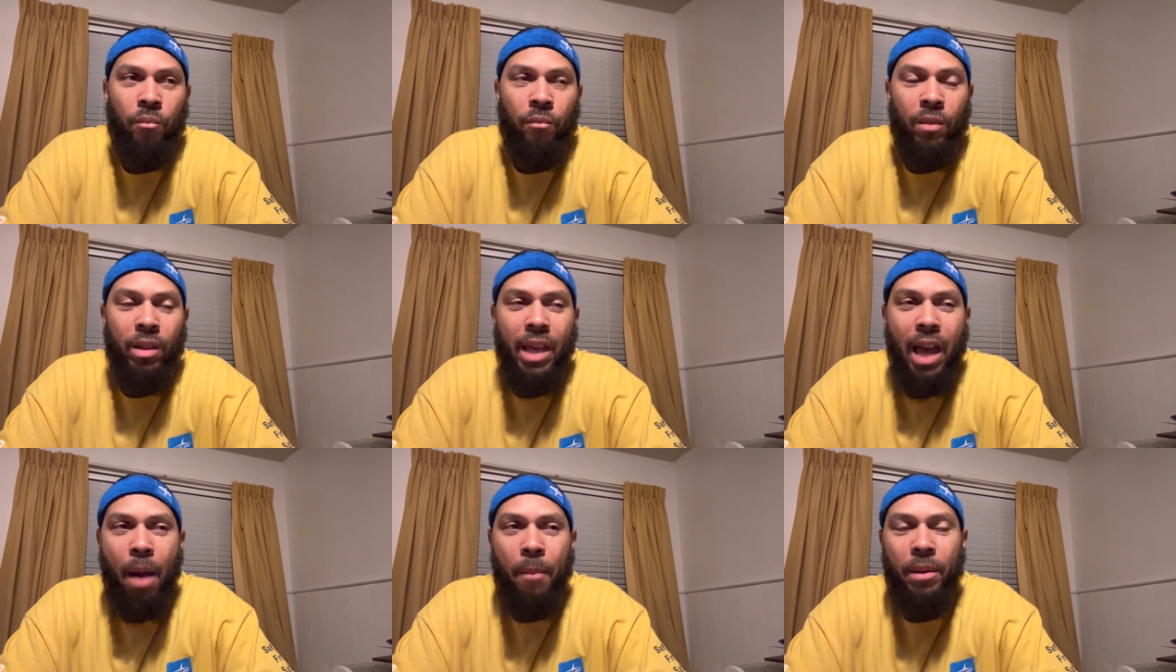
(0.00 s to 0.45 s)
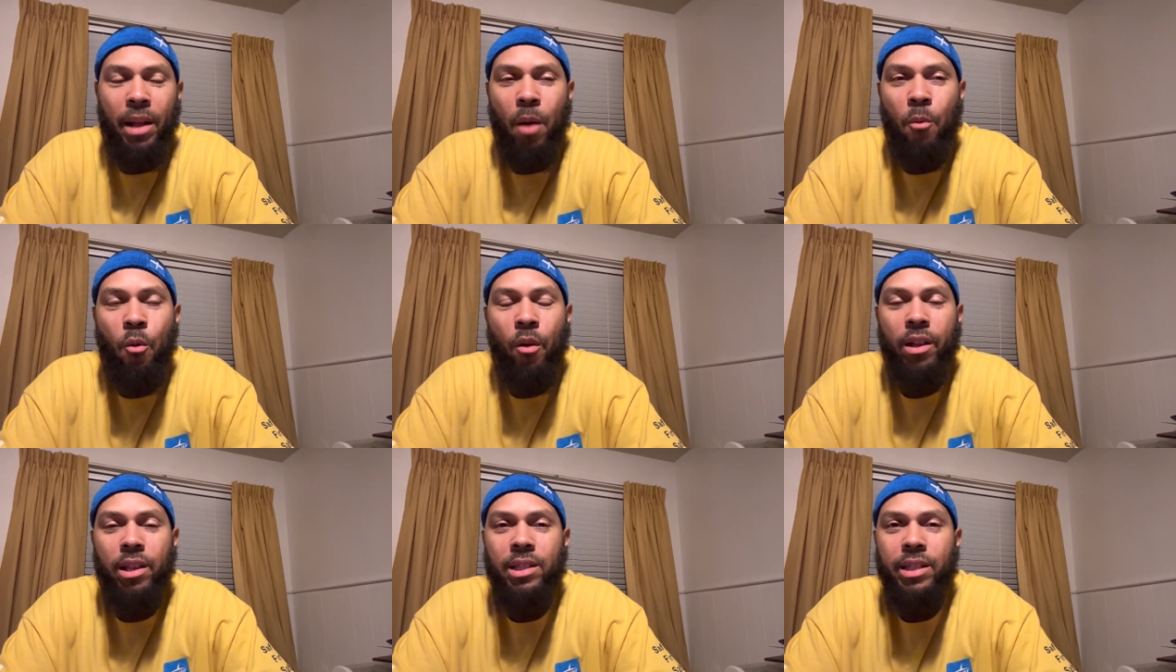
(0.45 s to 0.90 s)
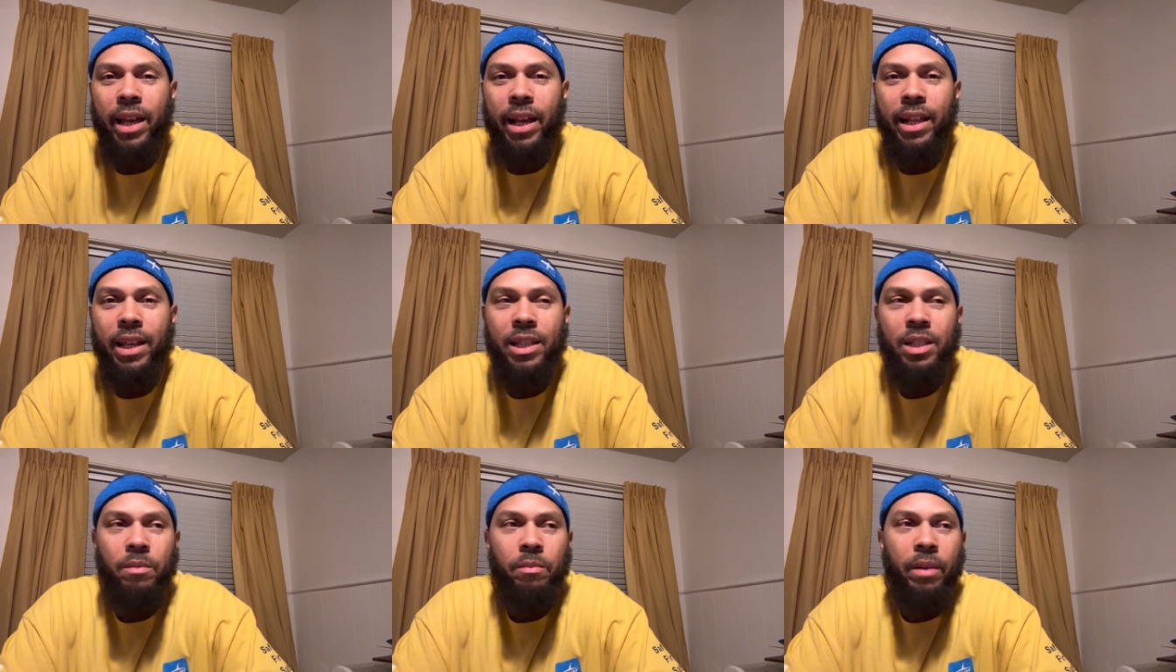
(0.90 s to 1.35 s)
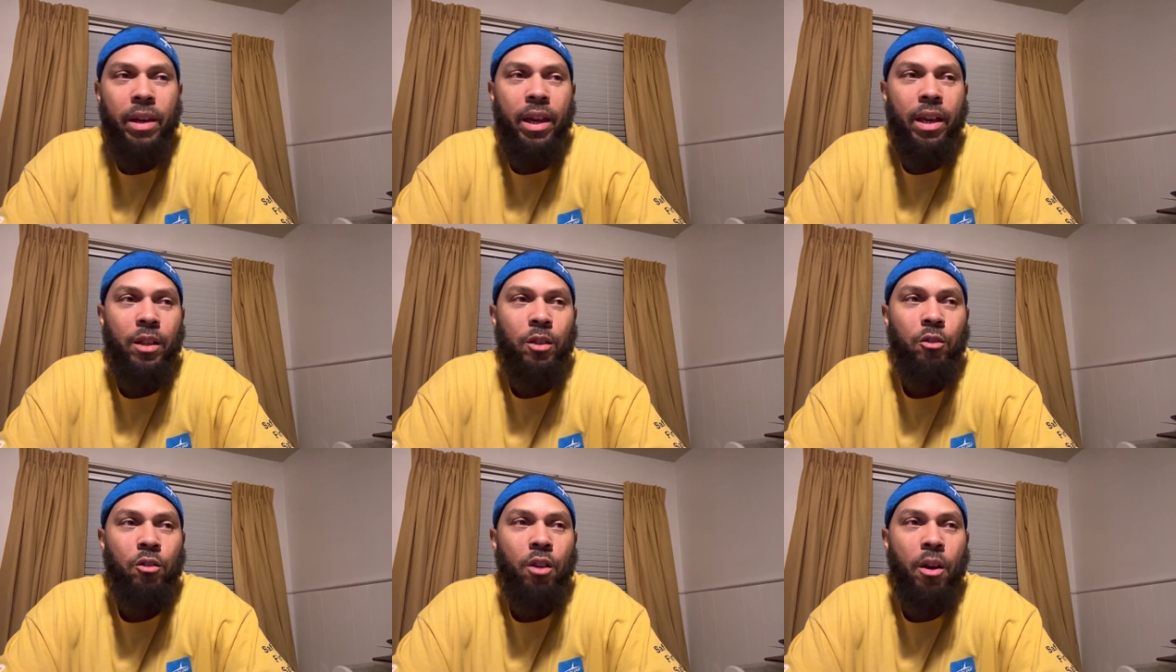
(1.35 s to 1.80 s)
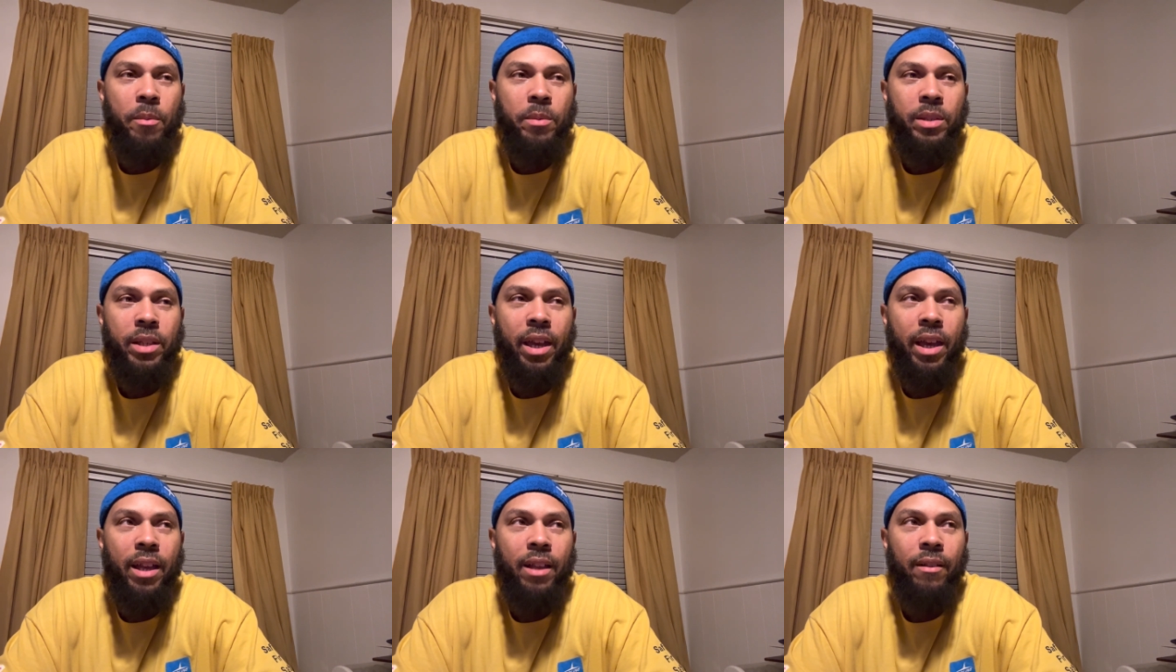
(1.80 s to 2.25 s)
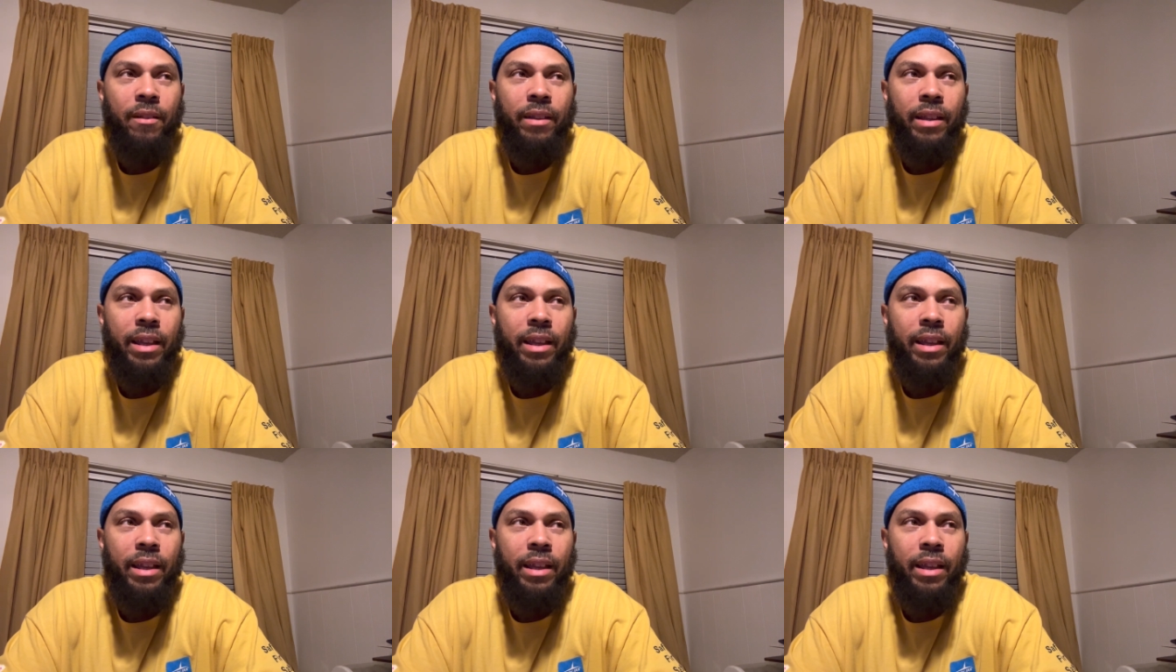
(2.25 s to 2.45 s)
Yeah, but I want to say this, man, you know what I'm saying?